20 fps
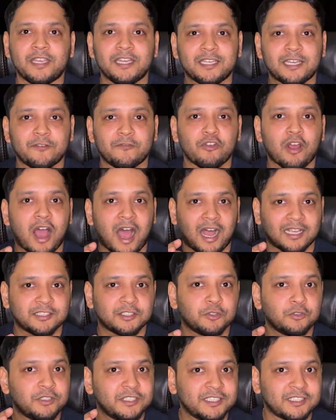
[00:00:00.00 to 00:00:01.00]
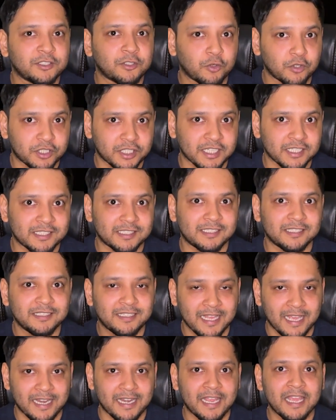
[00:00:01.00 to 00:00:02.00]
interviewer asks you these questions,
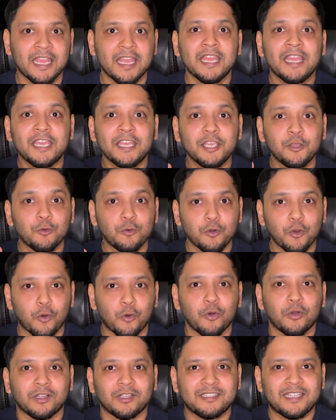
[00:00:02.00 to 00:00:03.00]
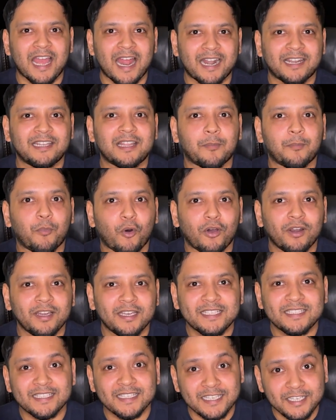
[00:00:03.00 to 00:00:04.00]
then you know that the ball
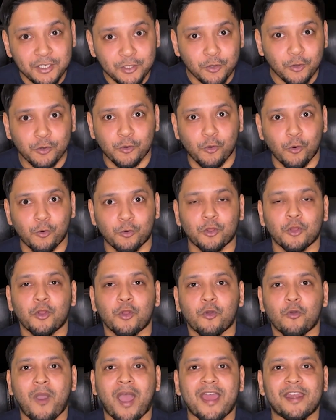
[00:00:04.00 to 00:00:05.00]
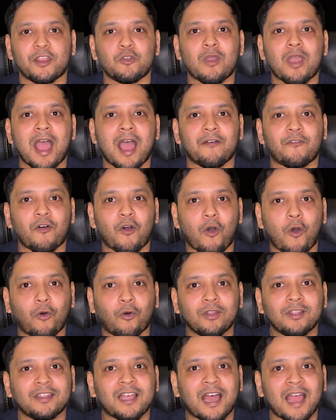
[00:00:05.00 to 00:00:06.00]
is in your court, where you have
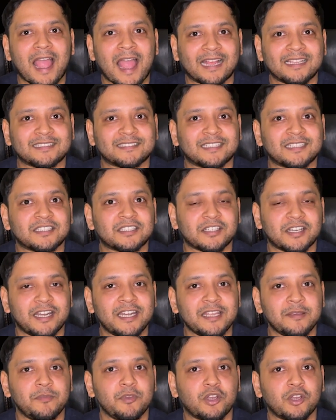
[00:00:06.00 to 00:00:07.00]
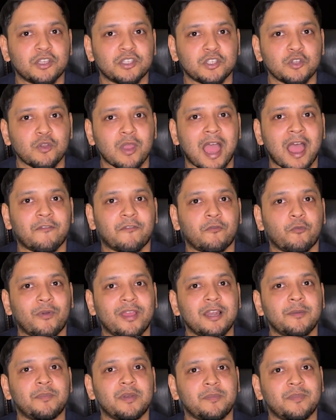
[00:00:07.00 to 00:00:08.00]
all the answers ready because you have
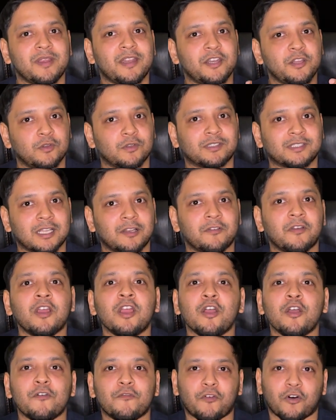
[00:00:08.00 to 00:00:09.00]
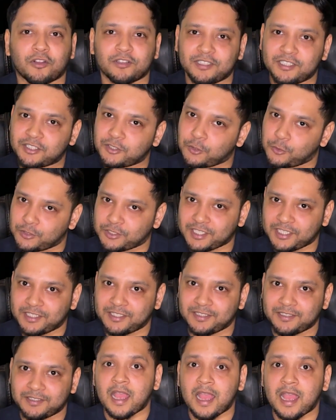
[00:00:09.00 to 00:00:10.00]
well prepared yourself for this question.
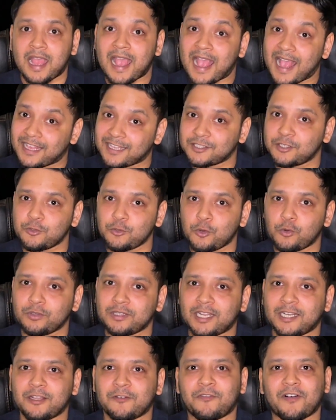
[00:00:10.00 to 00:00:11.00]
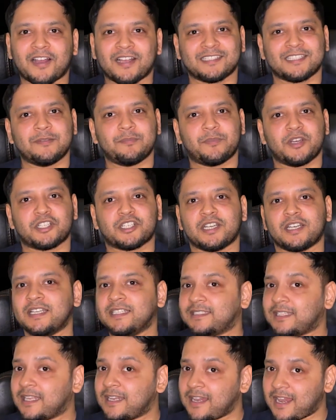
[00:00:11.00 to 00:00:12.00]
As you know that the first impression
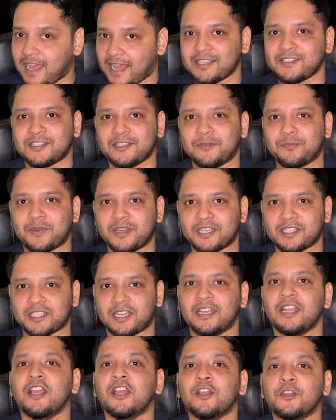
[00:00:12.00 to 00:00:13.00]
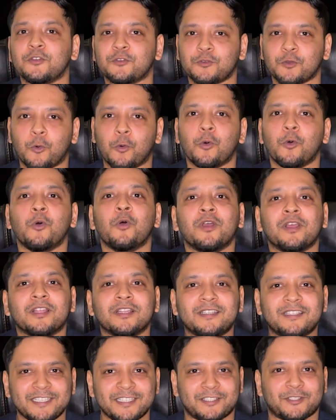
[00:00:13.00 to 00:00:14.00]
is the last impression, so
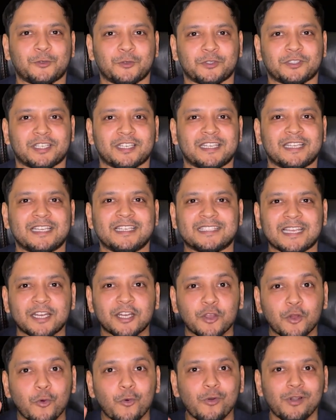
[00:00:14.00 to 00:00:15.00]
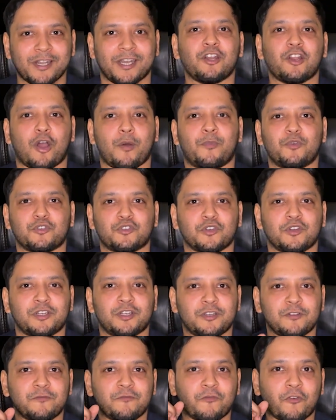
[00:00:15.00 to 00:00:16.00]
this question is a golden
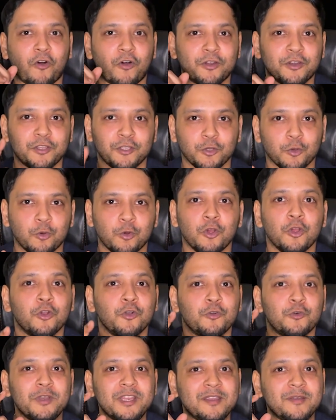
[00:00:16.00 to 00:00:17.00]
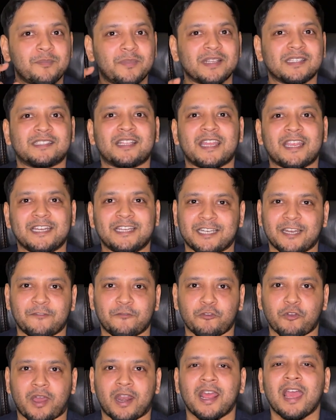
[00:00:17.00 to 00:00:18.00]
opportunity for you to impress the
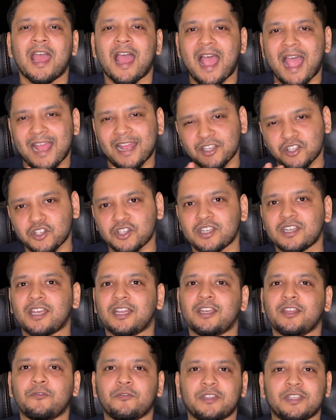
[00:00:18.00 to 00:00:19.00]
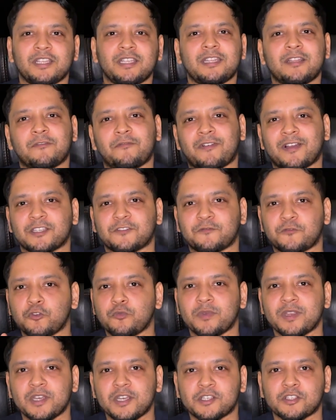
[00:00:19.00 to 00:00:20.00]
interviewer. And generally within the first few
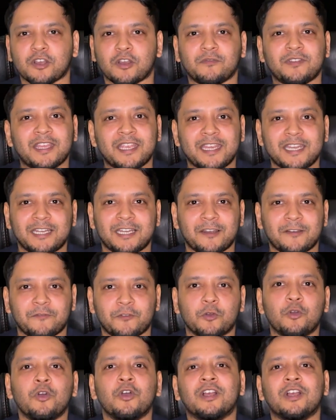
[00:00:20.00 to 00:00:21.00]
minutes of the interview,